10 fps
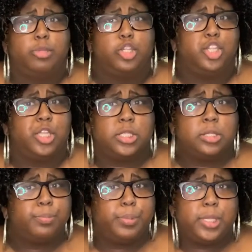
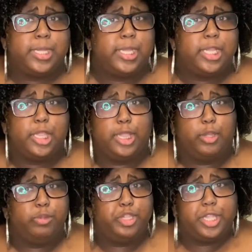just put
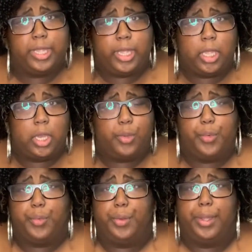lotion
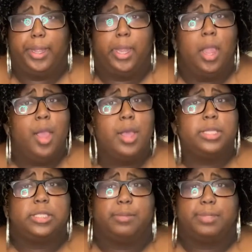or
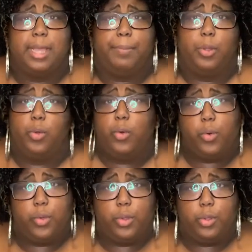some type of
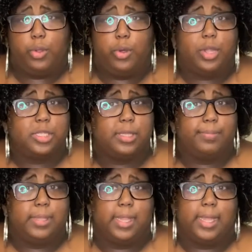oil or
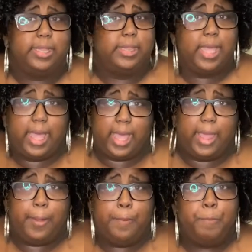something like
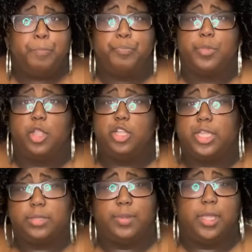that.
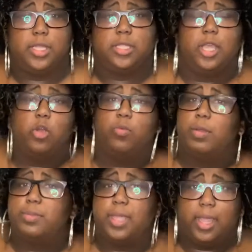Just because they're going to
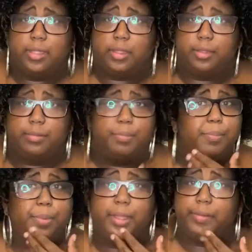rub together.
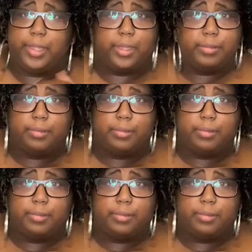Period.